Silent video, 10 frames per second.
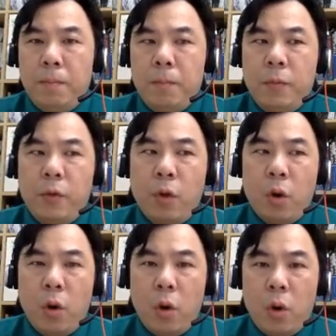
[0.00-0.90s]

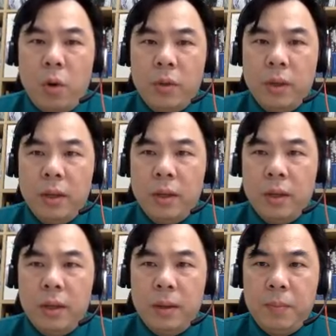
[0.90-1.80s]
for
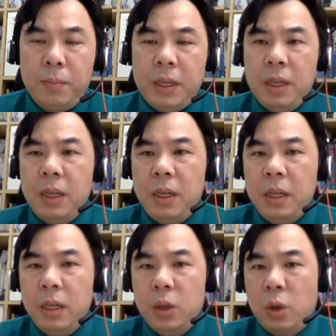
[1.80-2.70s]
the p
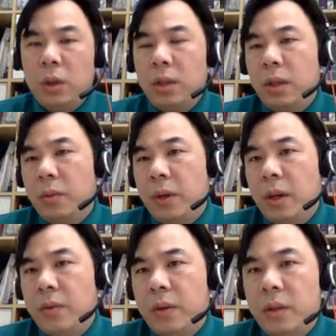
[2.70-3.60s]
naught that we
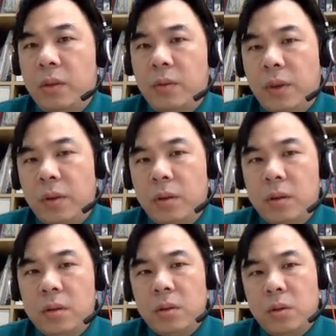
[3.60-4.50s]
have already found,
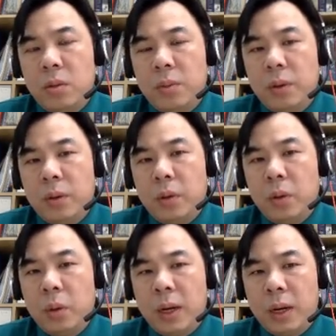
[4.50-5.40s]

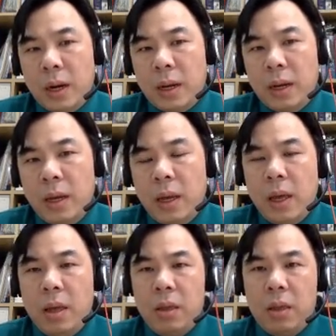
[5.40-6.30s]
0.19.
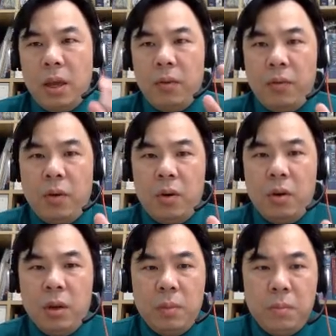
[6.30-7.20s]

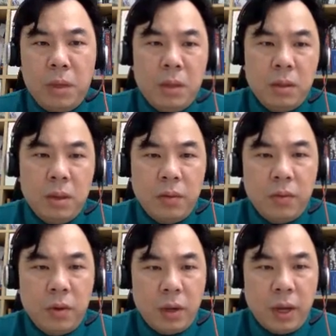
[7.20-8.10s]
Therefore, it means that for